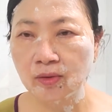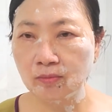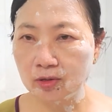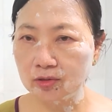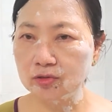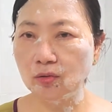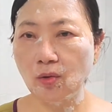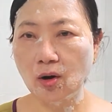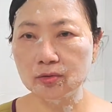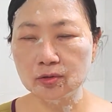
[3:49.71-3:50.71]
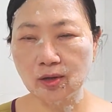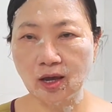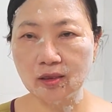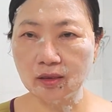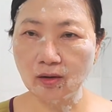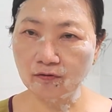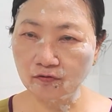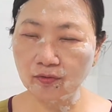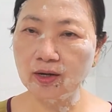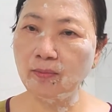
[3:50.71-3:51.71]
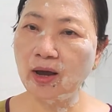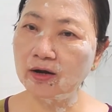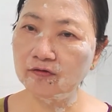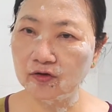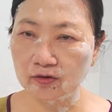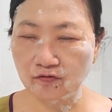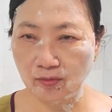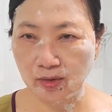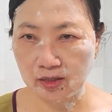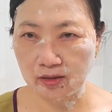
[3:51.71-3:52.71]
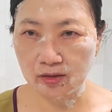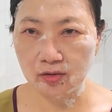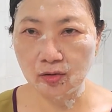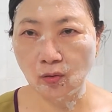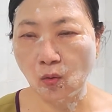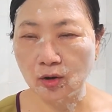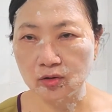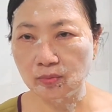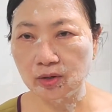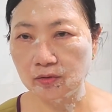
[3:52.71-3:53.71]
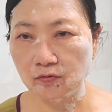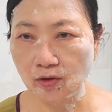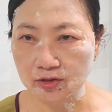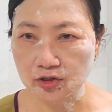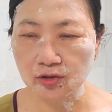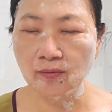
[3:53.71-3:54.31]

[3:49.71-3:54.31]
because you want to get the fully benefit from it. You don't want to be rushed.